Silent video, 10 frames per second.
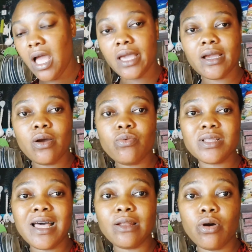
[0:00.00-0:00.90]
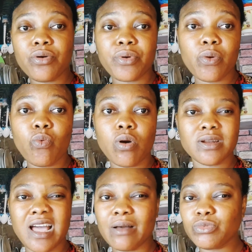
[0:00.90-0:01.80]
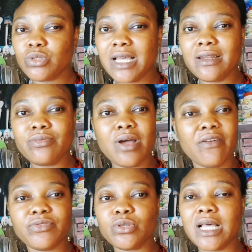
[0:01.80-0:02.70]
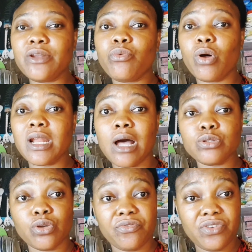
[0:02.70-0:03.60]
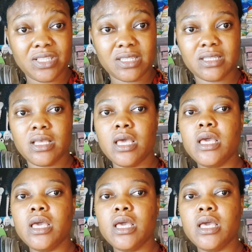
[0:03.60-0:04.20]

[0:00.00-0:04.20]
I can't wait. That long grey one, I'm totally, I've totally run out of it.